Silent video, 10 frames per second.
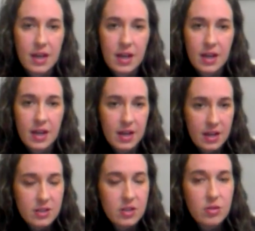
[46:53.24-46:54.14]
it
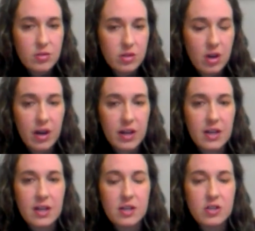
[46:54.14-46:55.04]
is you talking,
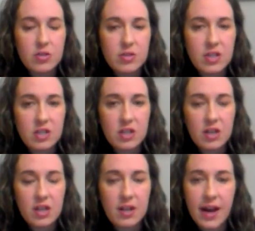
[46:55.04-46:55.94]
it is you teaching
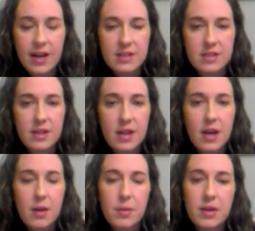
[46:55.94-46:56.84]
a class,
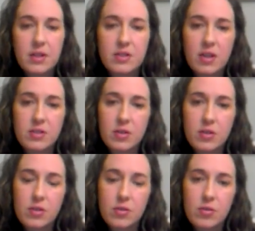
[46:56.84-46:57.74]
but it's also
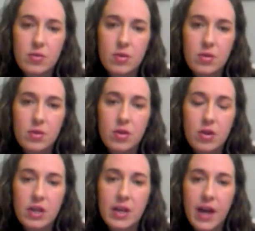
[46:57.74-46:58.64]
you
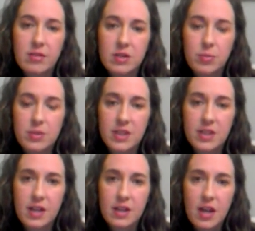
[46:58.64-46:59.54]
learning how to
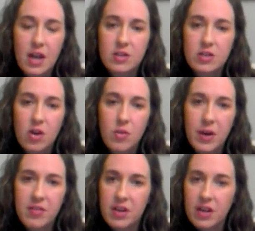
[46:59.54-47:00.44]
present. So
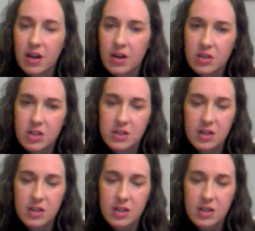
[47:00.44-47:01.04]
my friend Erin, she's on